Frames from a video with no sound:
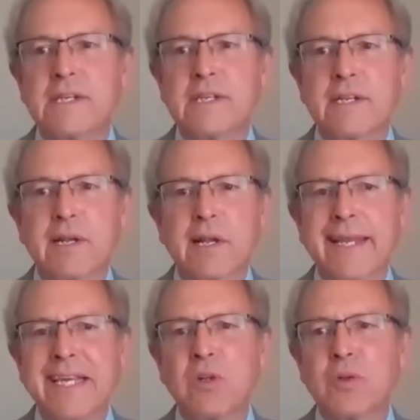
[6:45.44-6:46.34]

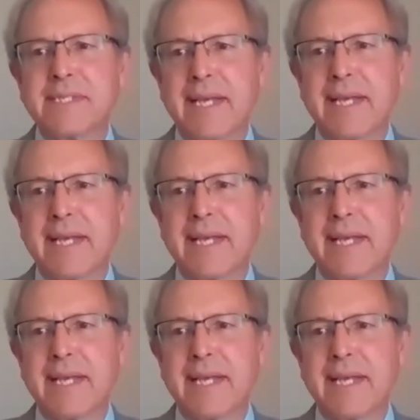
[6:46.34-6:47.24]
legal
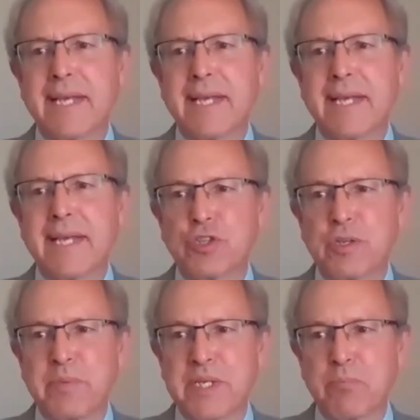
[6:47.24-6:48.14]
tests should be
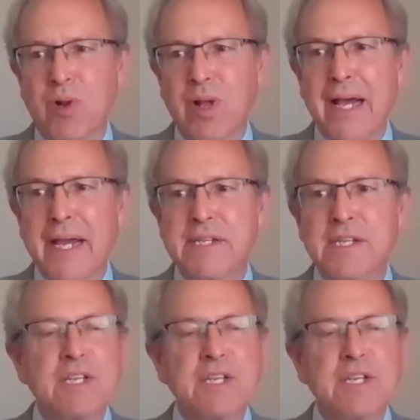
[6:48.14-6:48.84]
applied